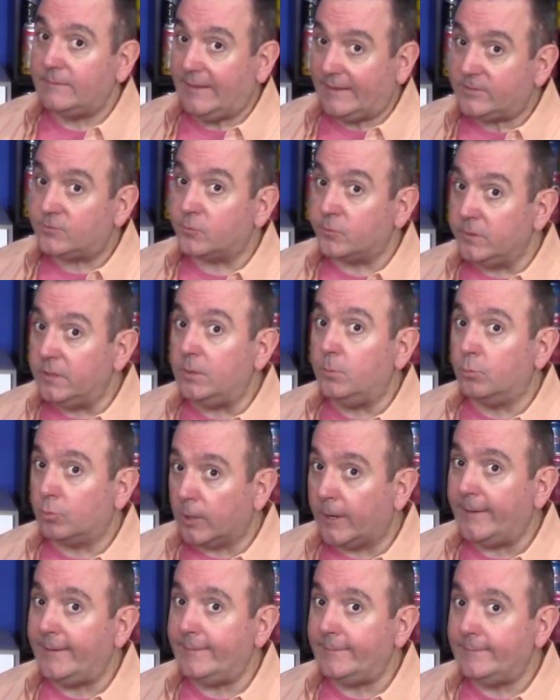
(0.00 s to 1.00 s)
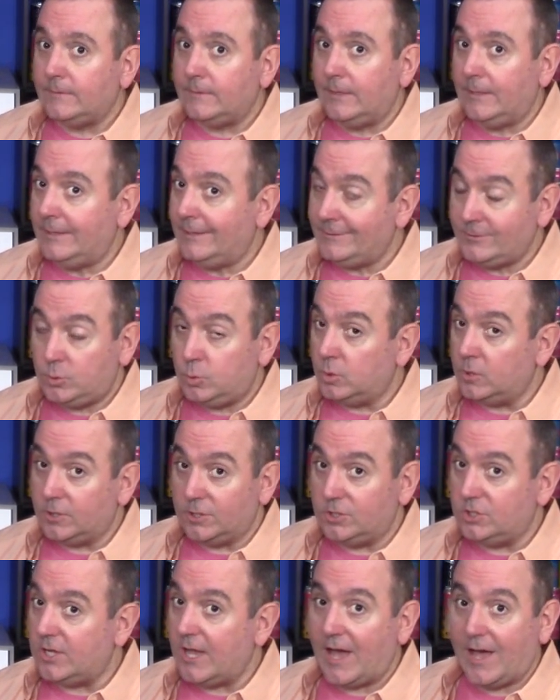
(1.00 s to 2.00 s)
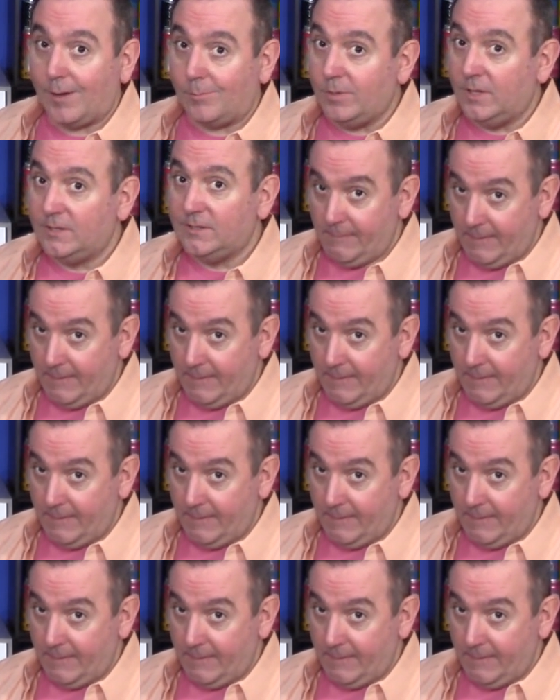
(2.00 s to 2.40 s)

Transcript: that's really bright. You didn't do a good job.